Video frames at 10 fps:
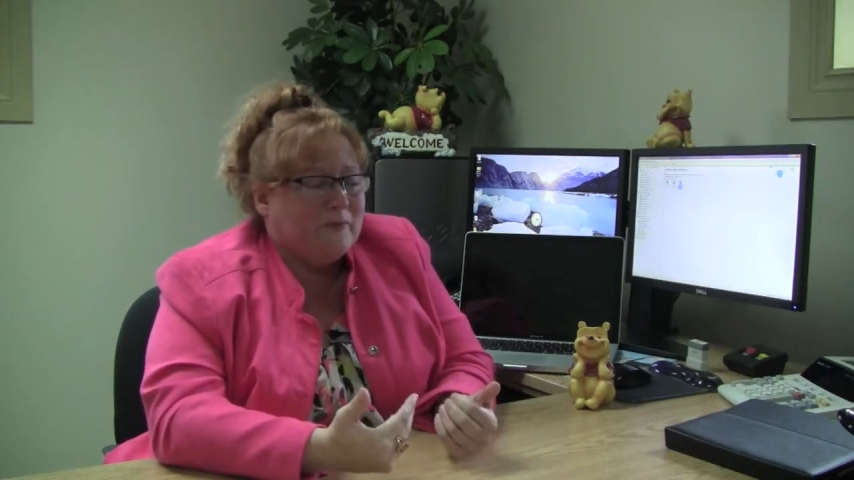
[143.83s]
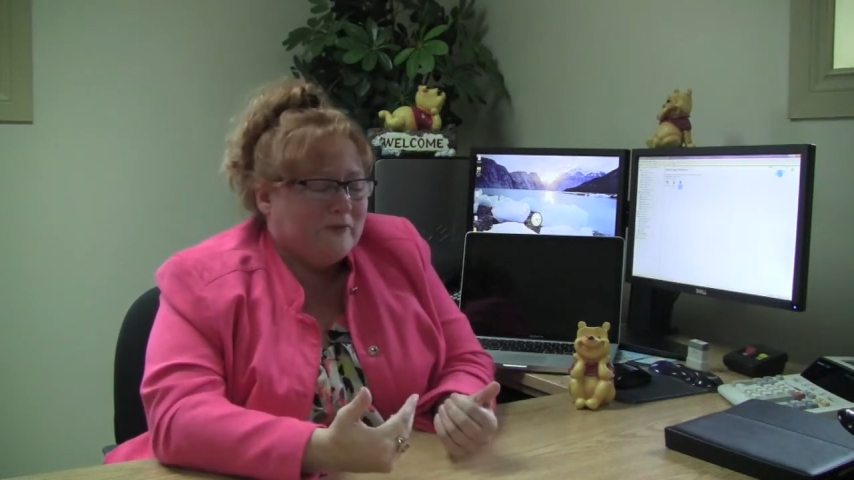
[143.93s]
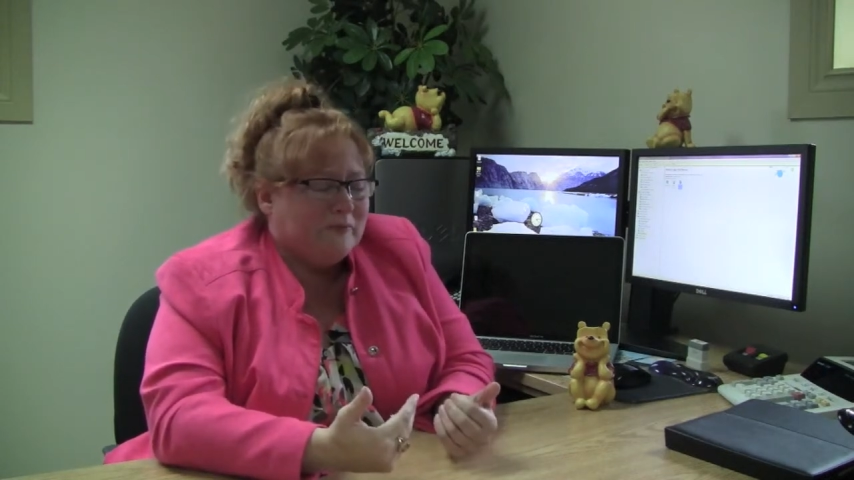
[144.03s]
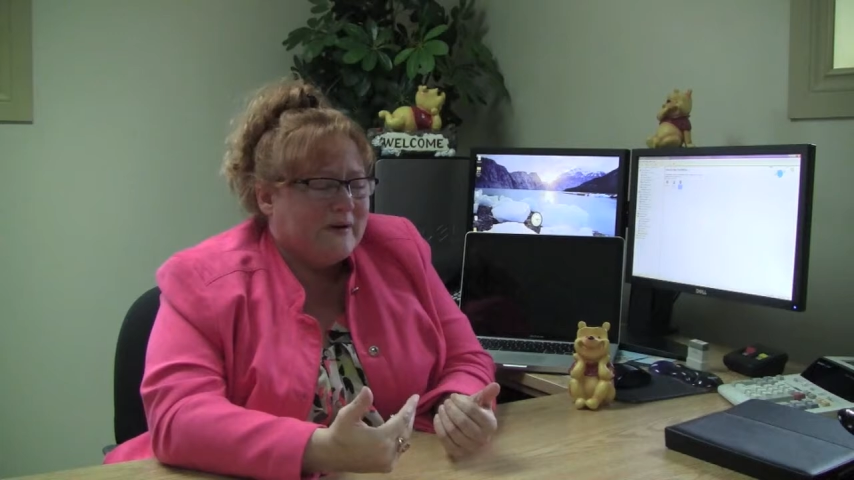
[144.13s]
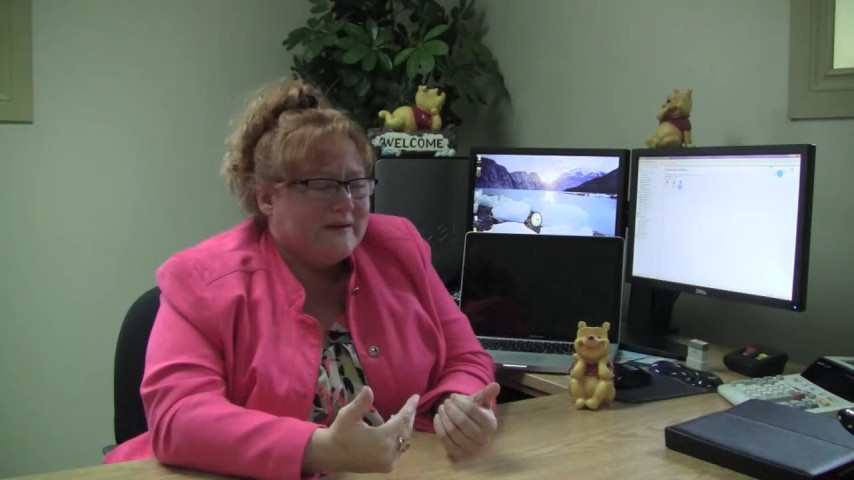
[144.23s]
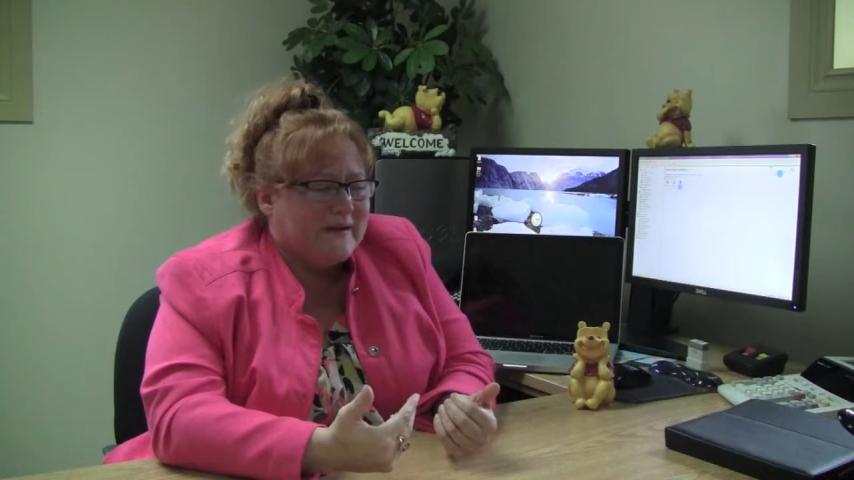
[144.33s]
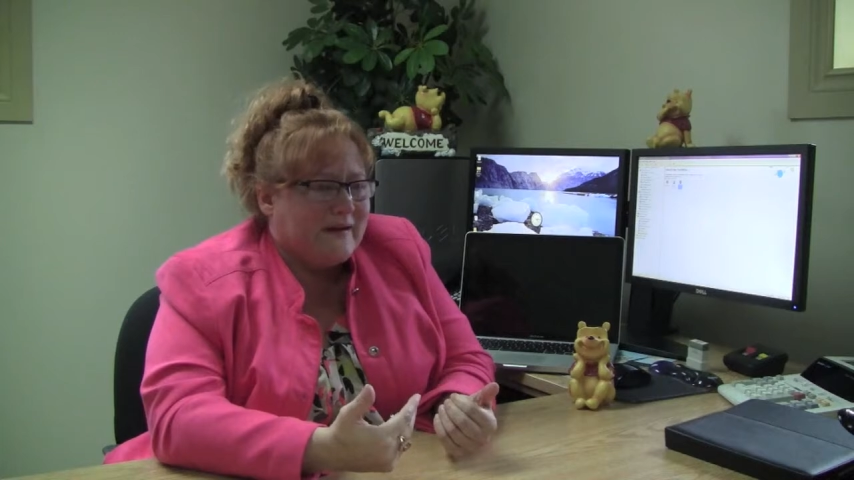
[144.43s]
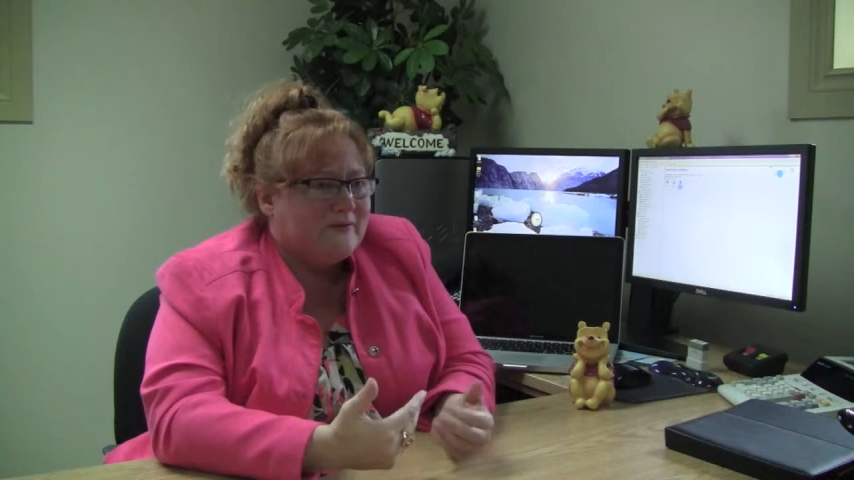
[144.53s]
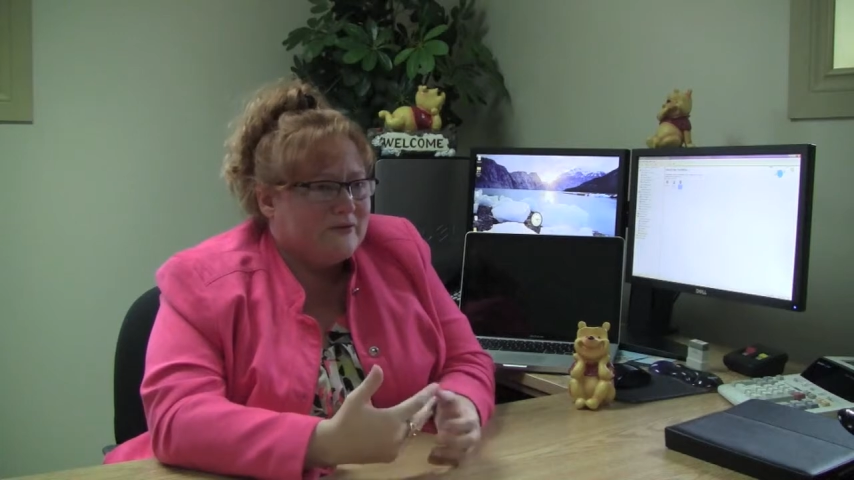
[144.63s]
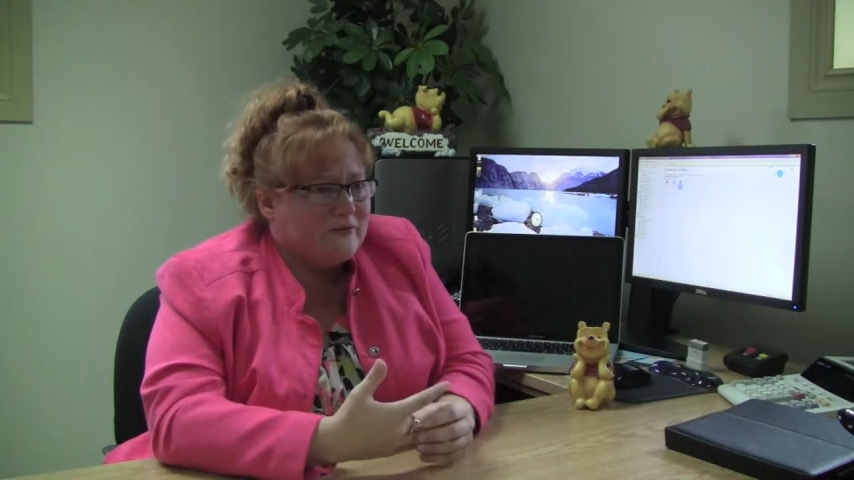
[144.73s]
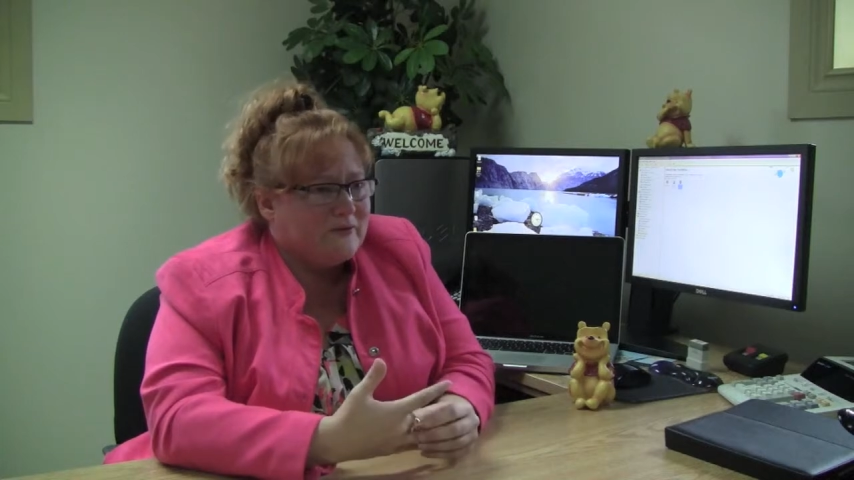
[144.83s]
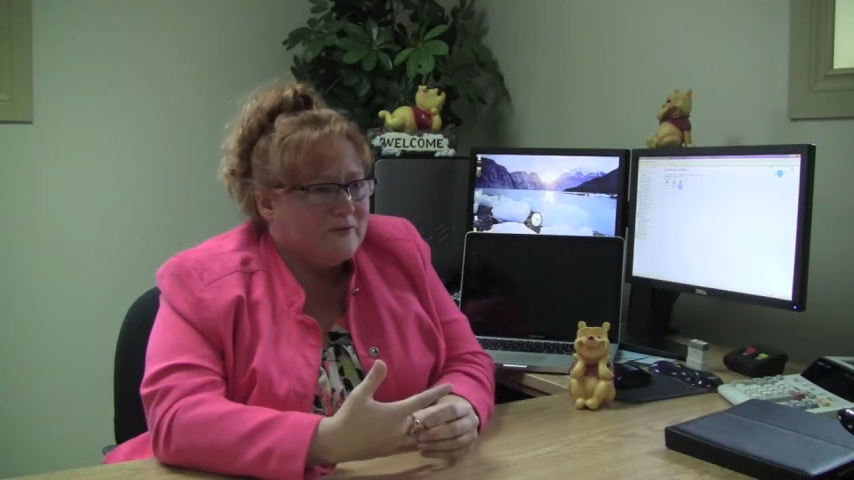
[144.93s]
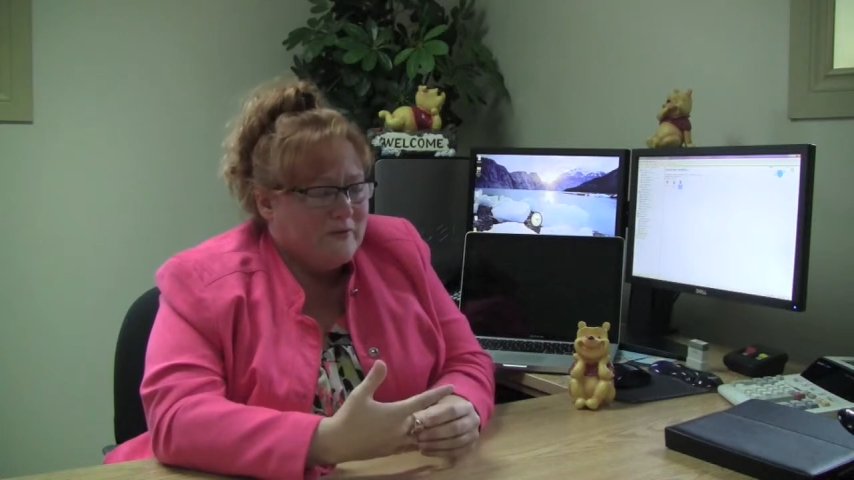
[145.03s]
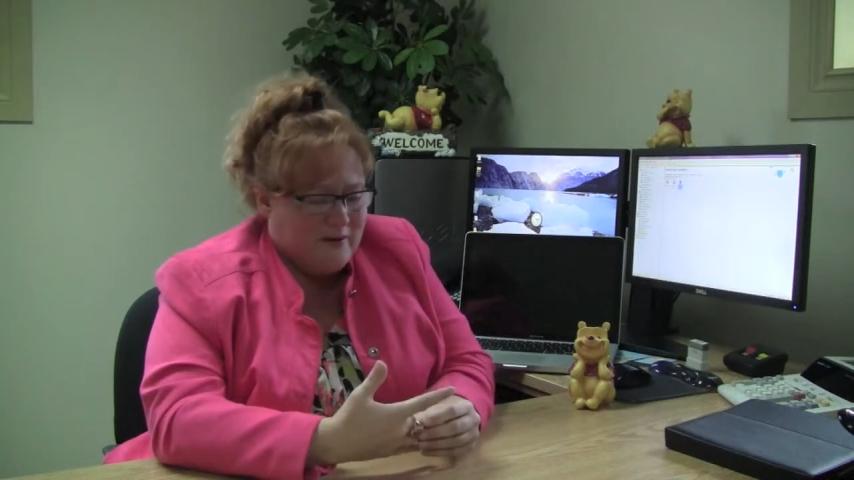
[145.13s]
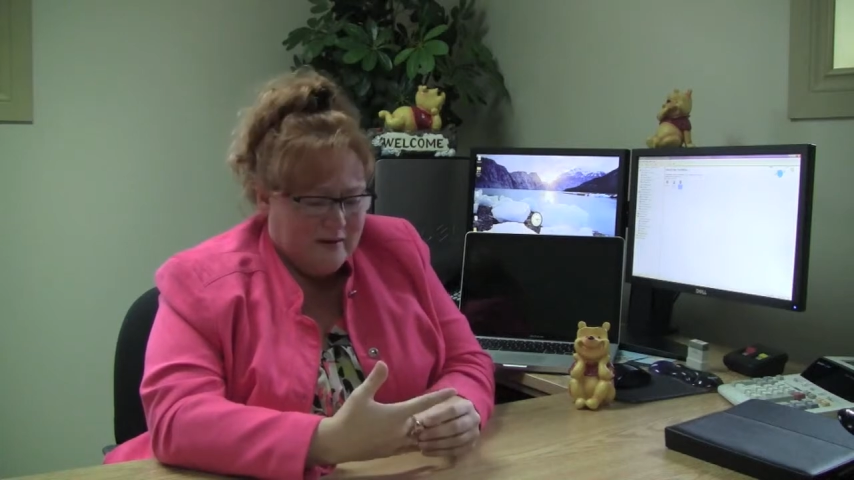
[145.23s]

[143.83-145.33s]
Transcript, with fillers: would my dad do?